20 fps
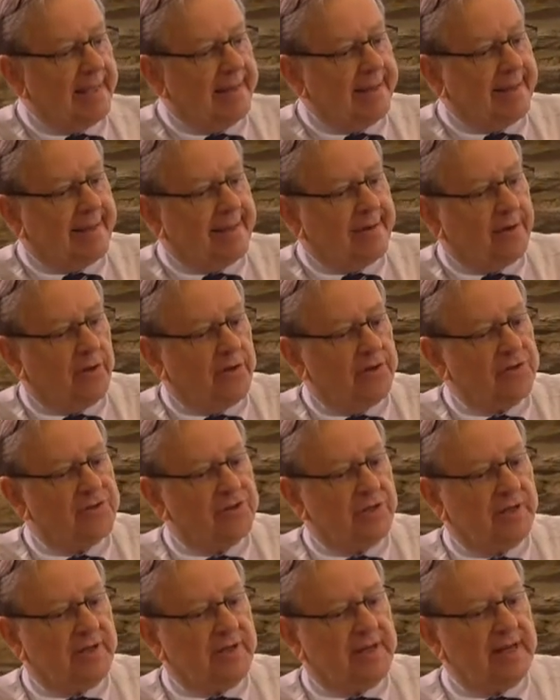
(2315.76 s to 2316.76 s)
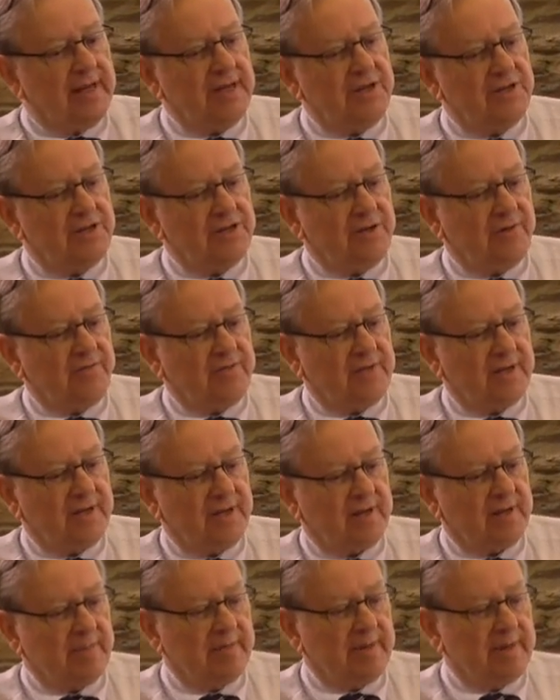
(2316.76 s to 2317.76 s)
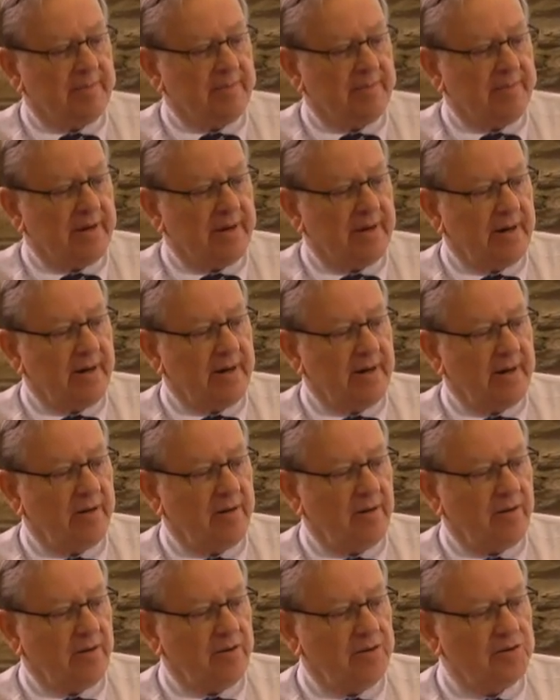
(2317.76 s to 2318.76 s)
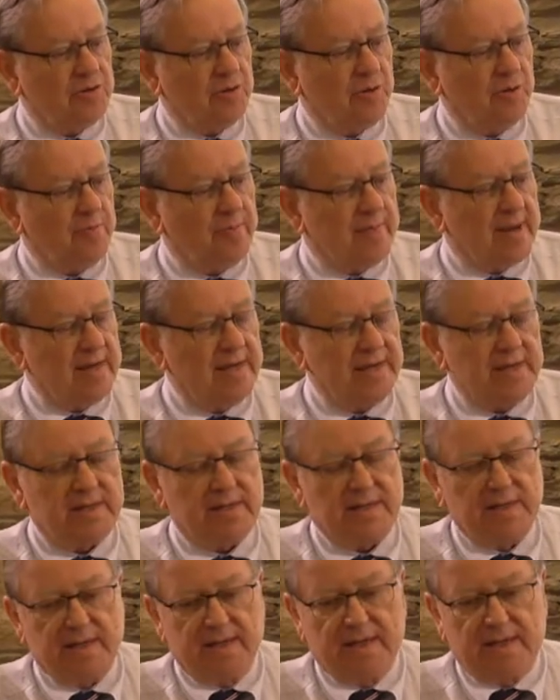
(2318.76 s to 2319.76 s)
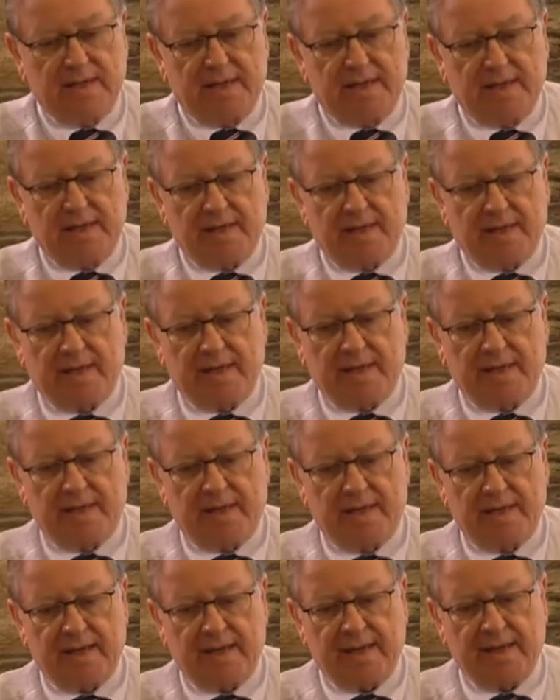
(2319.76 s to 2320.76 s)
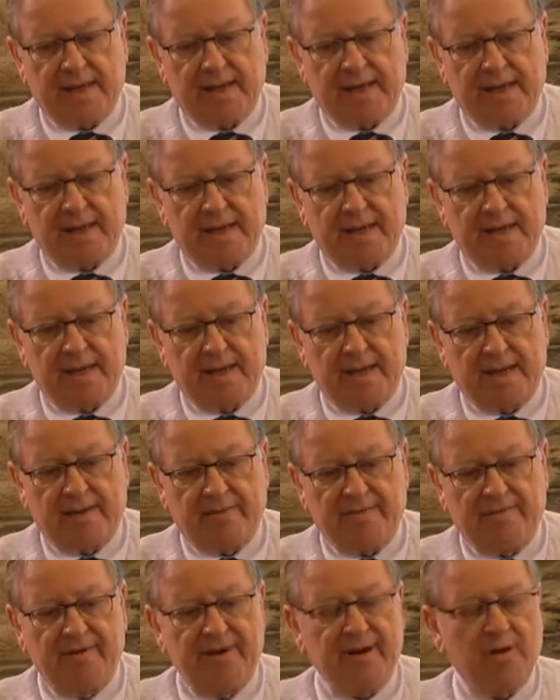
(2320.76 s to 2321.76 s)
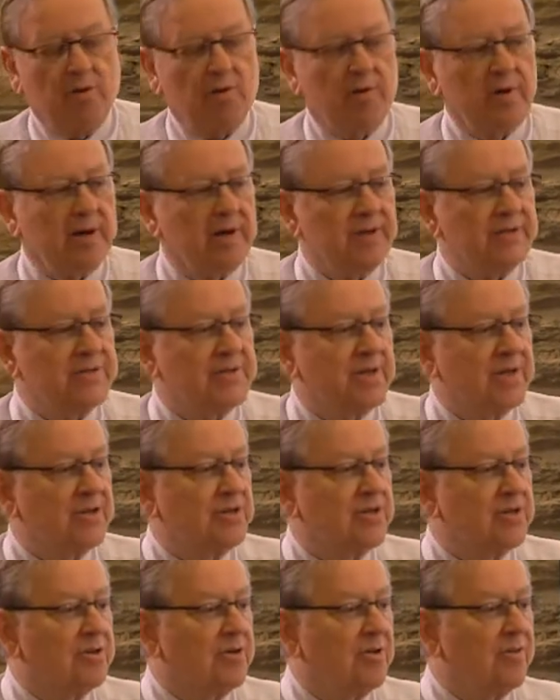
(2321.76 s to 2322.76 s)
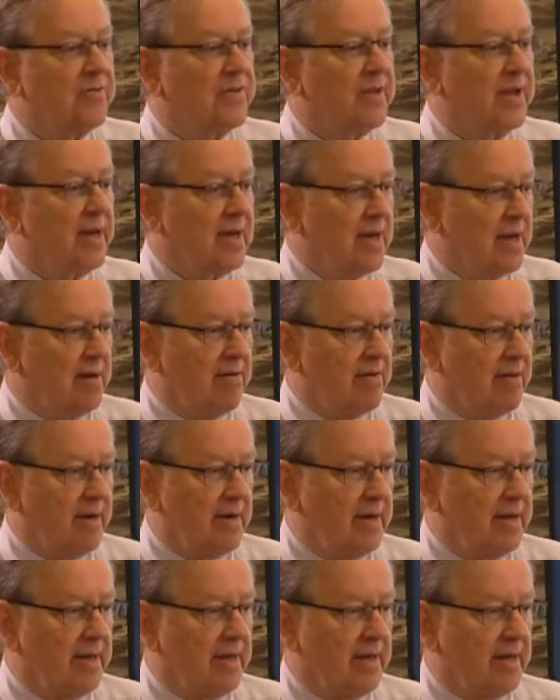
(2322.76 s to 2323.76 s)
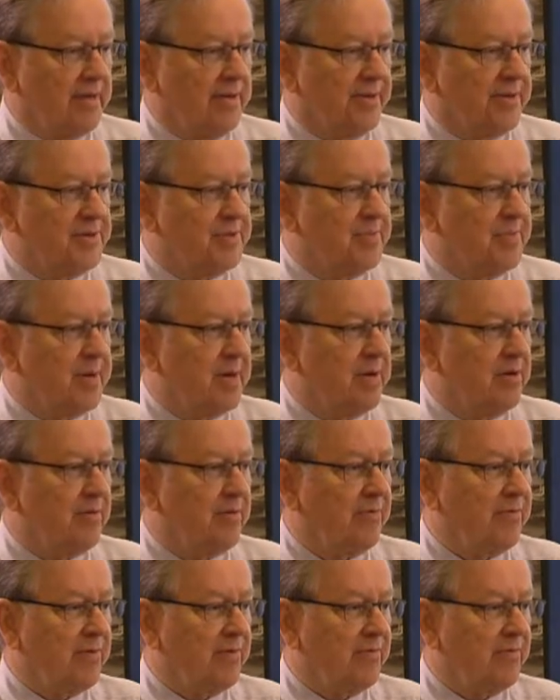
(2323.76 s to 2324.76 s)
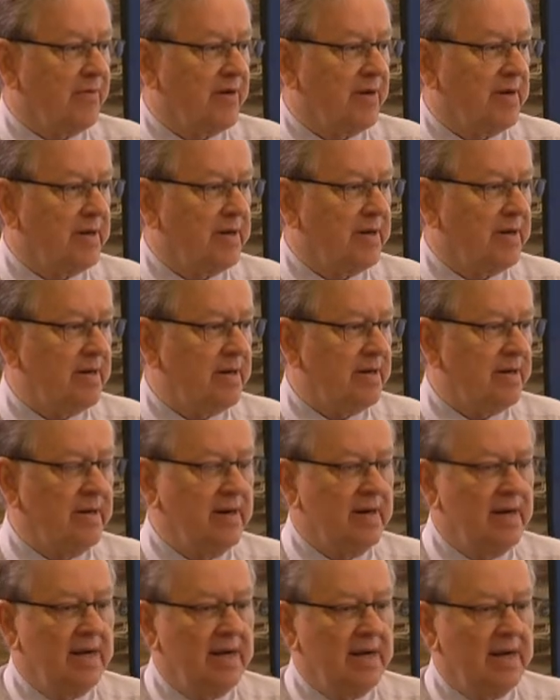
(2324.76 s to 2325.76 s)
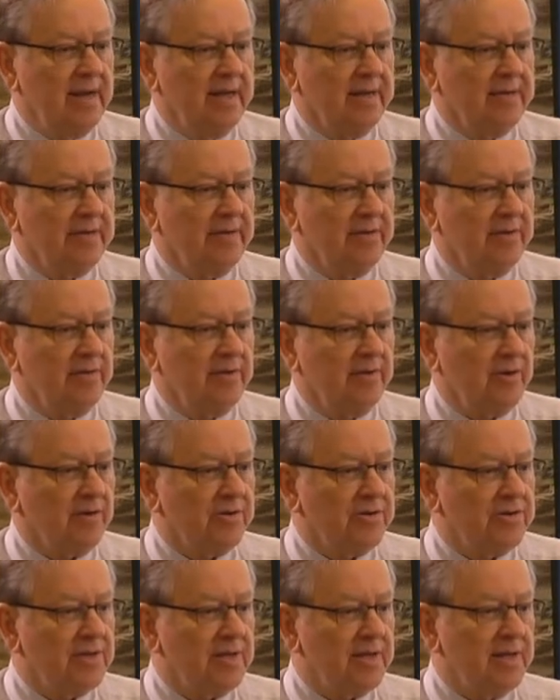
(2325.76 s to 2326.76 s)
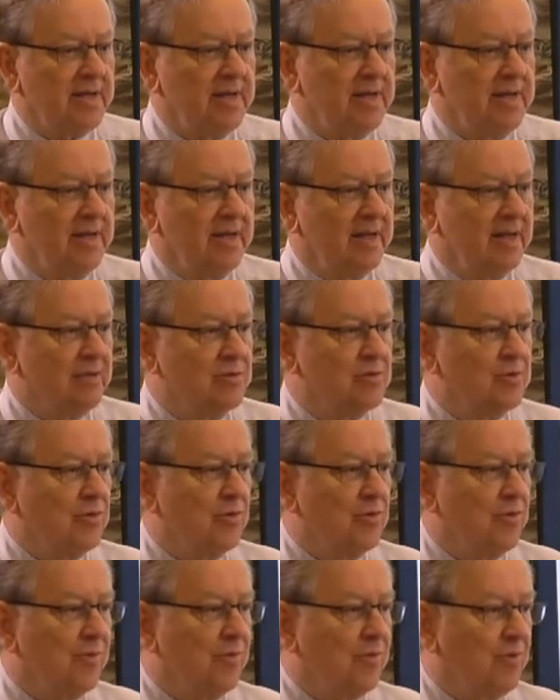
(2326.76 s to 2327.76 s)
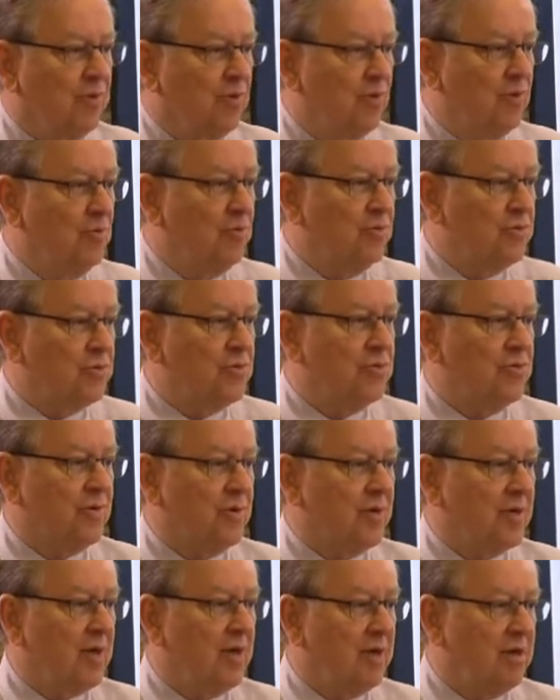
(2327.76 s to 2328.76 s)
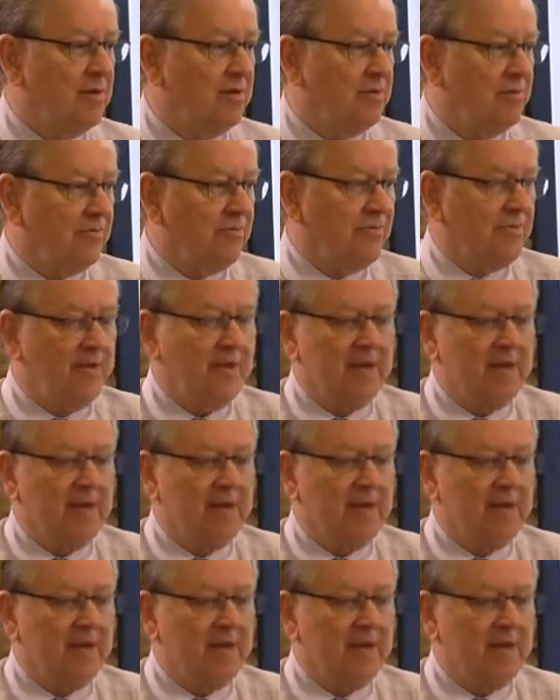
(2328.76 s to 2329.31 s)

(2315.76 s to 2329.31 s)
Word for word: the consolidation of the Ottoman Empire also meant a reorganization of the hierarchy, the spirit of the frontier, heterodoxy, and sort of loose kind of,